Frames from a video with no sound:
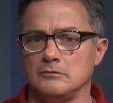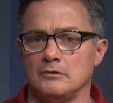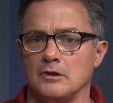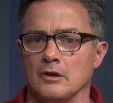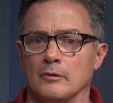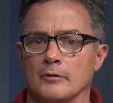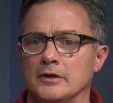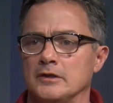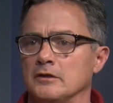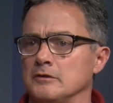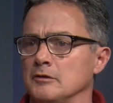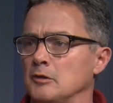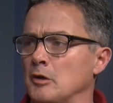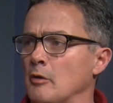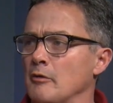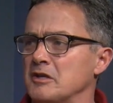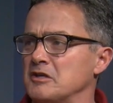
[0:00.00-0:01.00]
go in and you
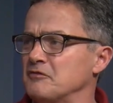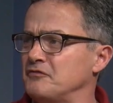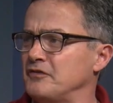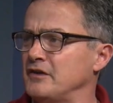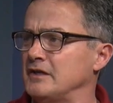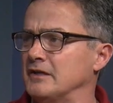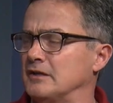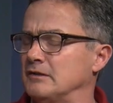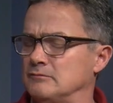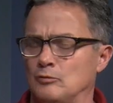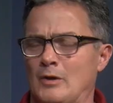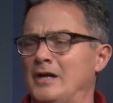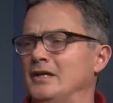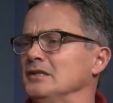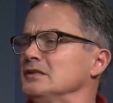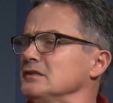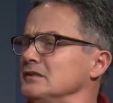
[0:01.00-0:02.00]
go undefeated.
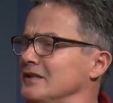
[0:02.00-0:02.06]
What?